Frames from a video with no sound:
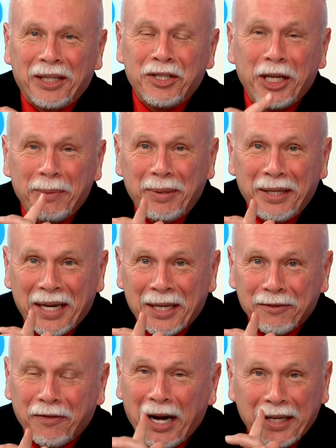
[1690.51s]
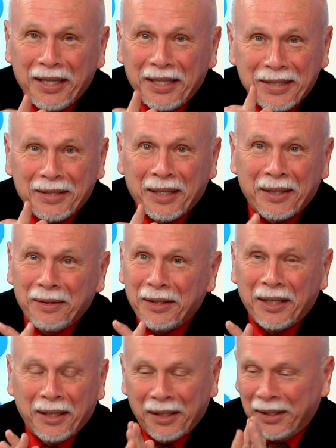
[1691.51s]
GPS, find us and
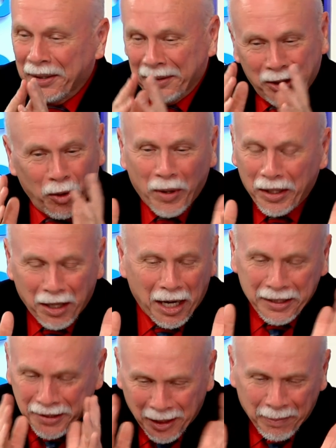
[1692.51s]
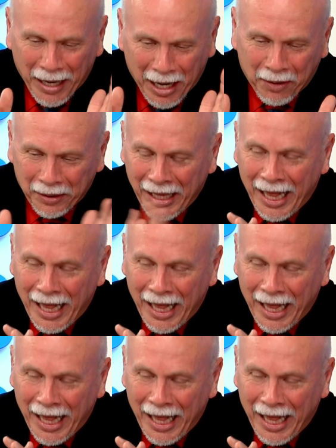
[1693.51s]
go online somehow,